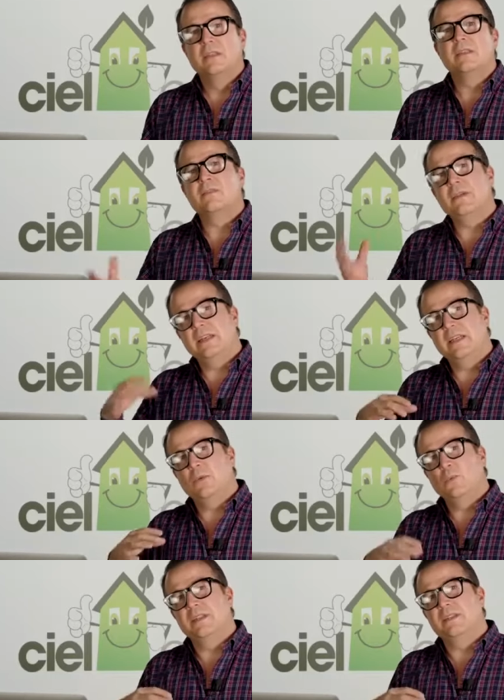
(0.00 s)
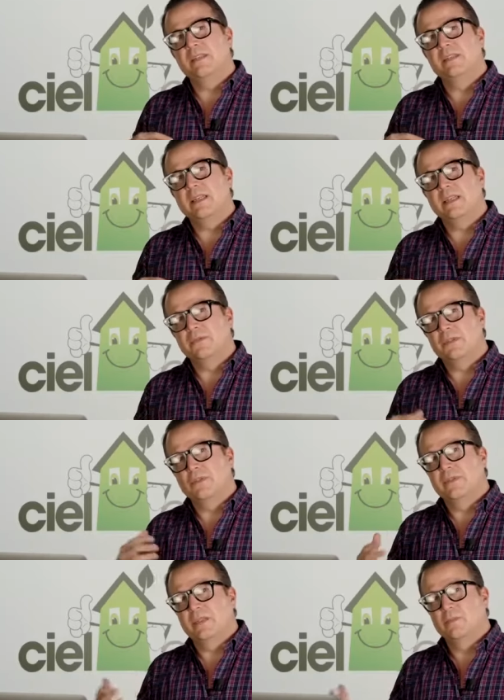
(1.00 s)
to find out what incentives
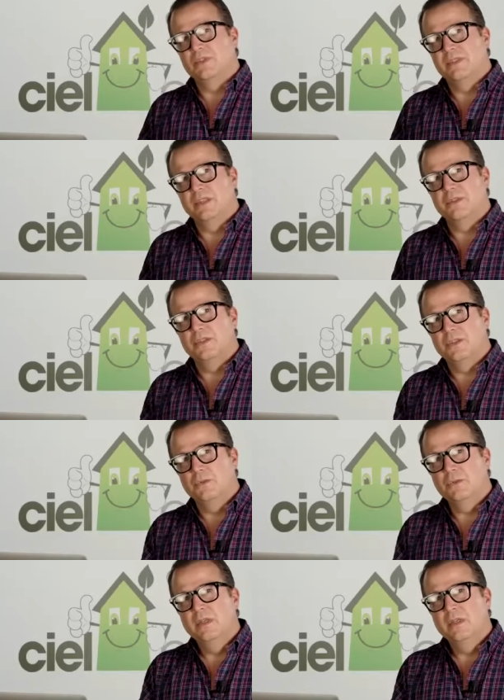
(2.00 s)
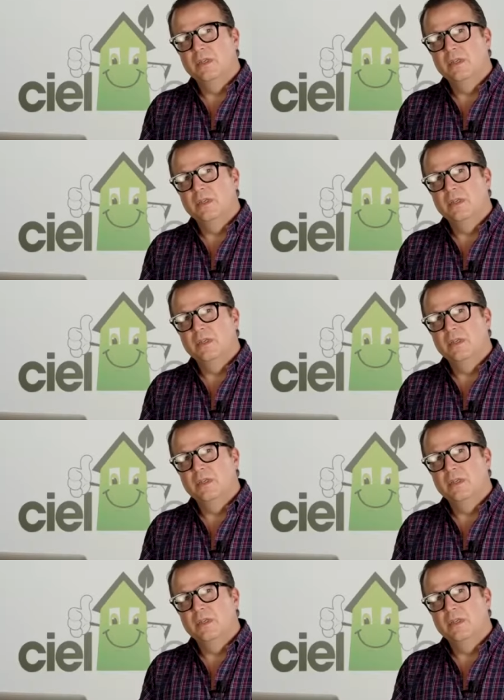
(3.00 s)
are available near you